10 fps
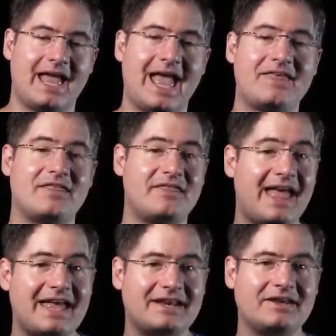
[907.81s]
and
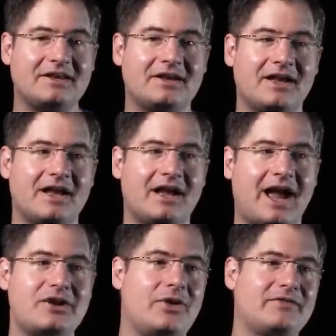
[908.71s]
then
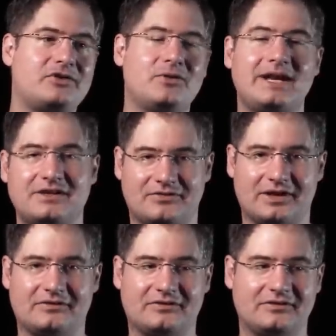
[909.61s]
I don't have to do any of
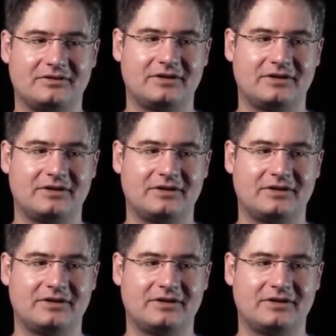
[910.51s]
this.